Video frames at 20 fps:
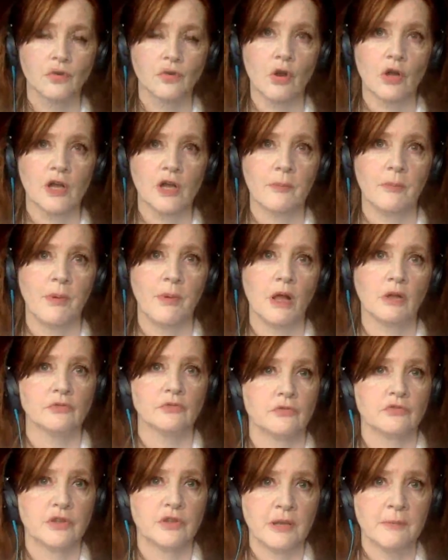talk
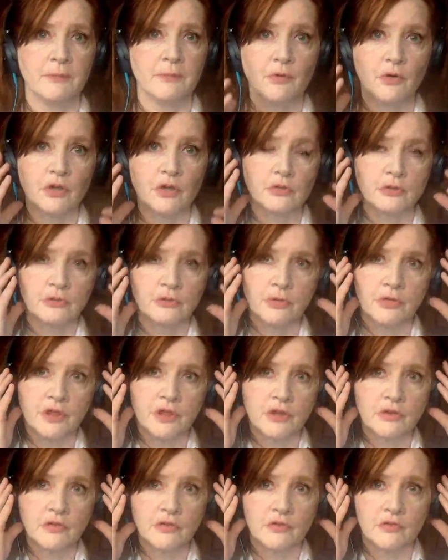about
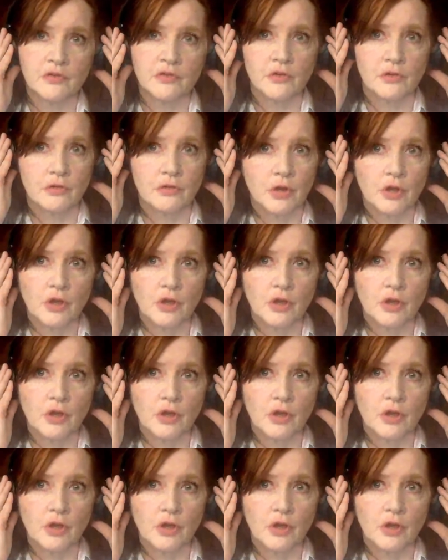important things,